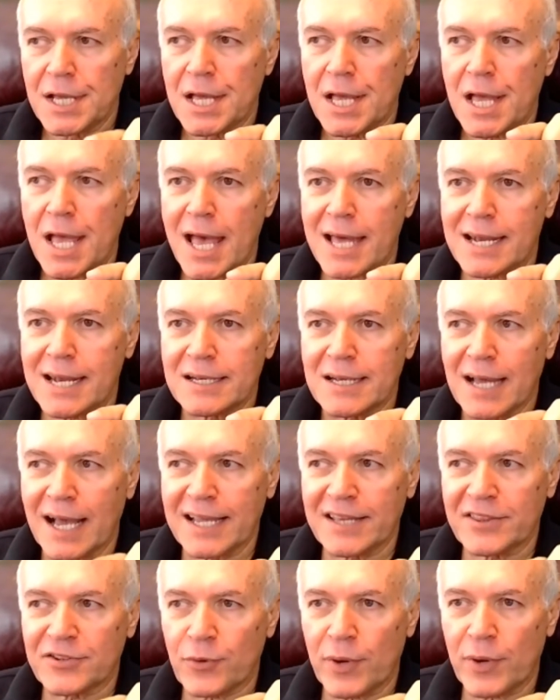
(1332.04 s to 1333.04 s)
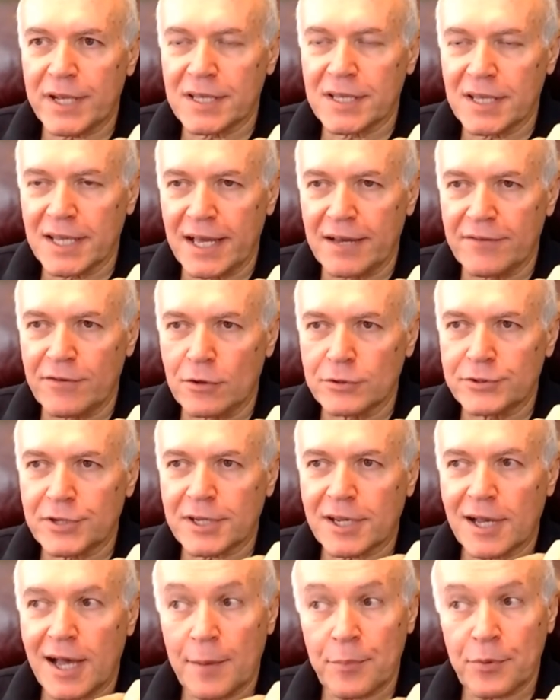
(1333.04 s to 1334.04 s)
at a 9th grade level to
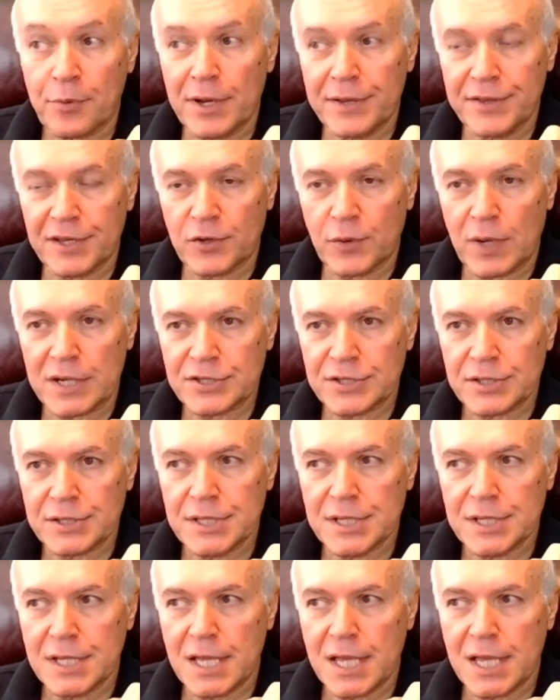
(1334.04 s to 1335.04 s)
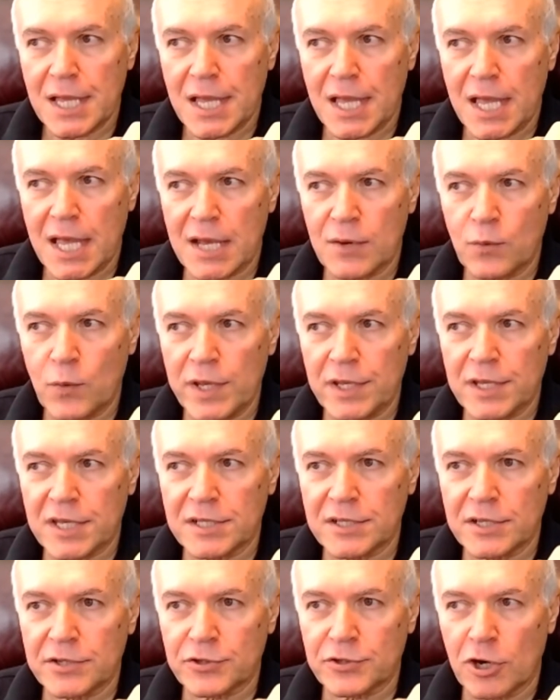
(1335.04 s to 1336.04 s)
comprehend the question. And we
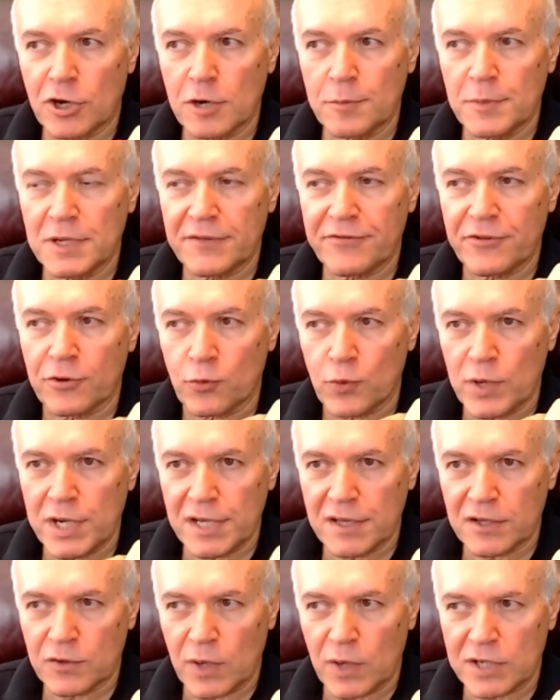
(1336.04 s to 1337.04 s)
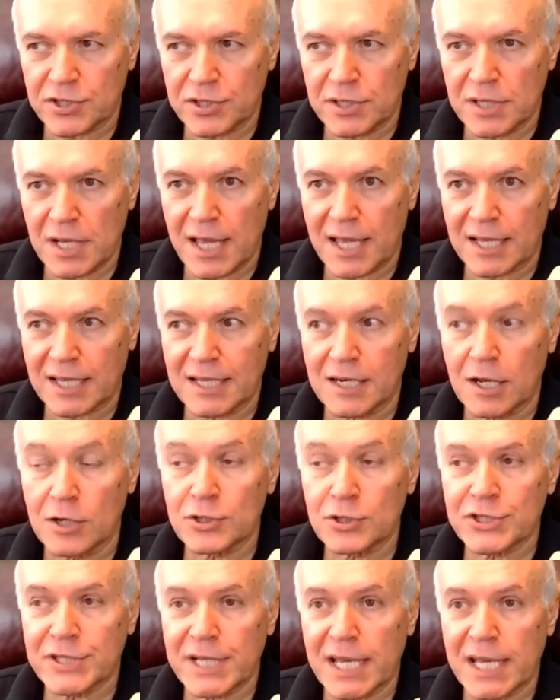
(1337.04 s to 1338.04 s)
can determine if you're reading the question and can
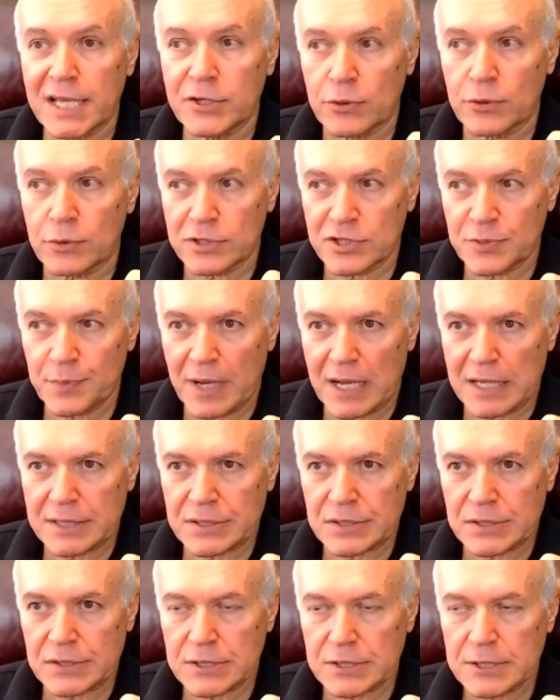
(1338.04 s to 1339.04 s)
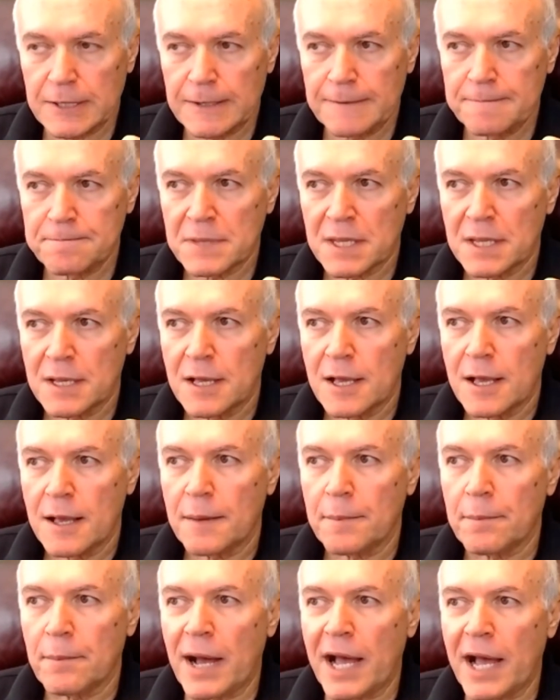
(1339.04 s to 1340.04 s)
understand your responses.
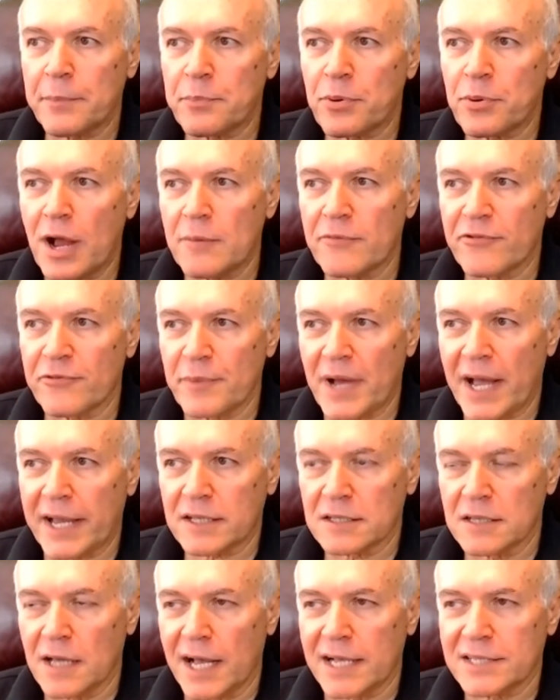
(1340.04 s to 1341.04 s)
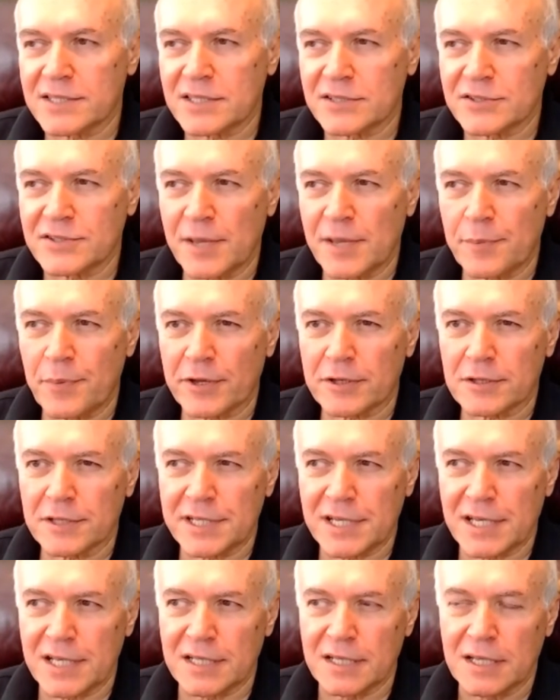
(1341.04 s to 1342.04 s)
My problem for my clients is
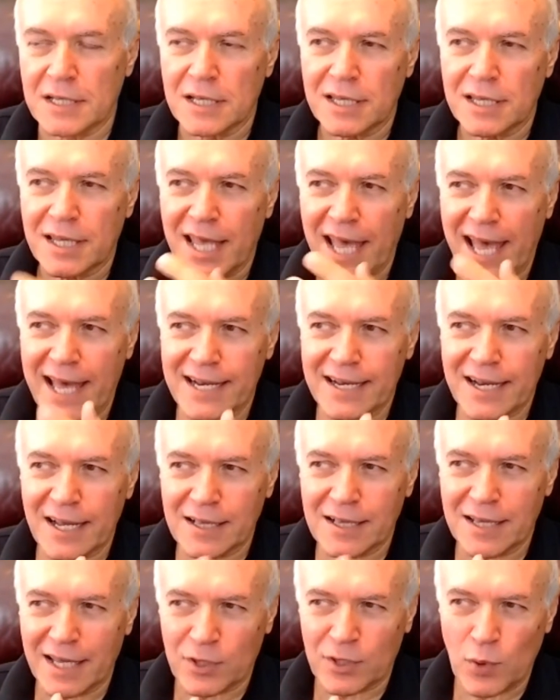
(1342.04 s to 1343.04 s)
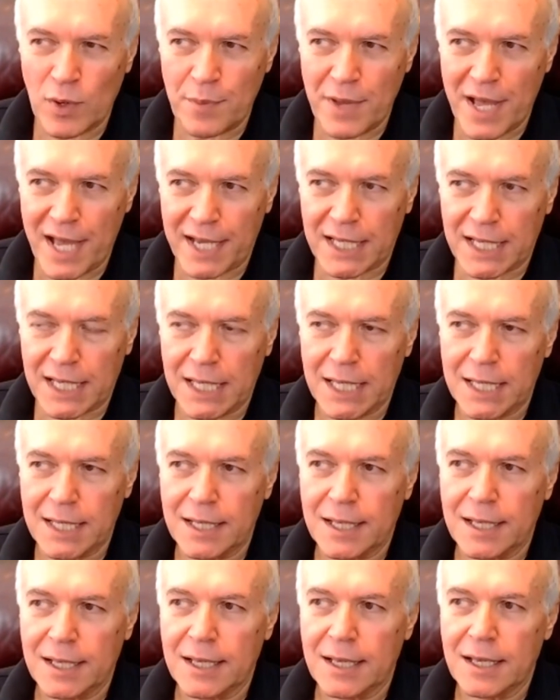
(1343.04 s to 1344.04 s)
typically in Canada, like Quebec,
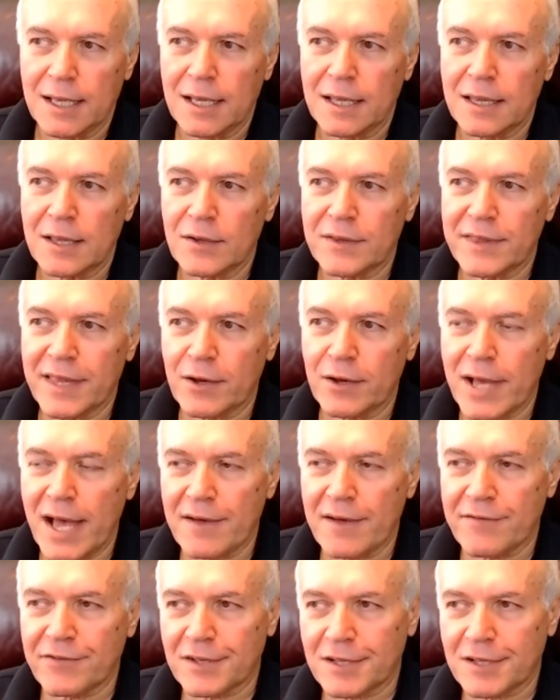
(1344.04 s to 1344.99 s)
they'll have